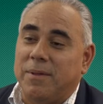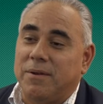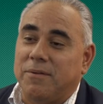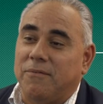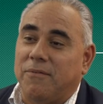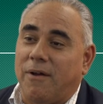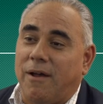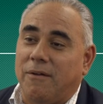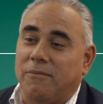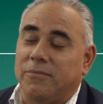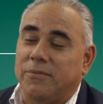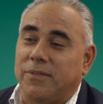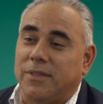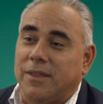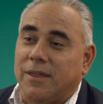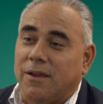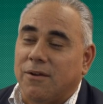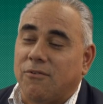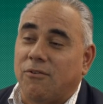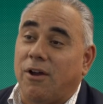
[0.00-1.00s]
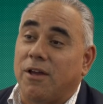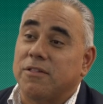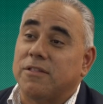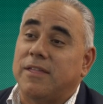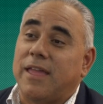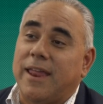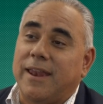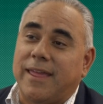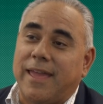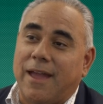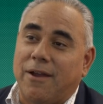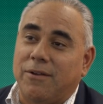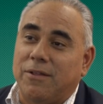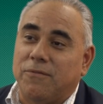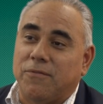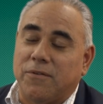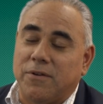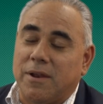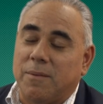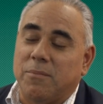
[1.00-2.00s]
been involved across Dade
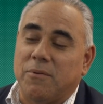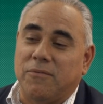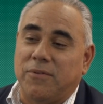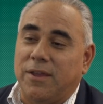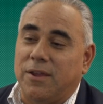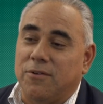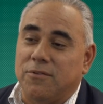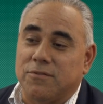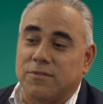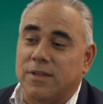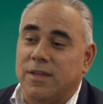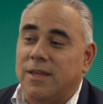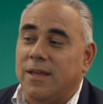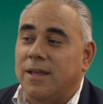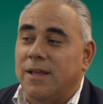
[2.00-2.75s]
County for a number of years.